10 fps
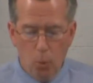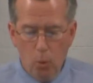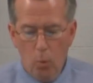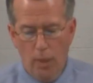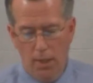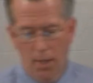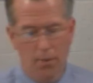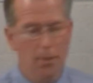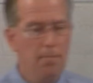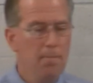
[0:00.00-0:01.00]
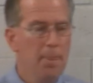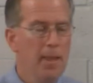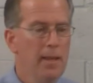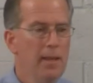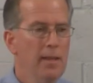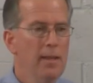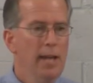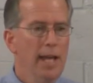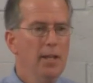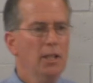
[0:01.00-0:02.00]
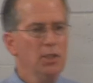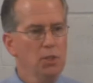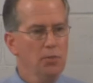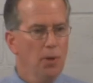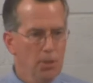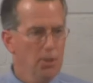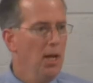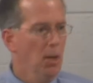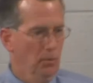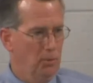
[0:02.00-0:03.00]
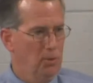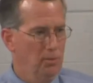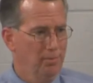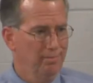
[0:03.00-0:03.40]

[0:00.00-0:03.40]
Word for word: for one another and not just for ourselves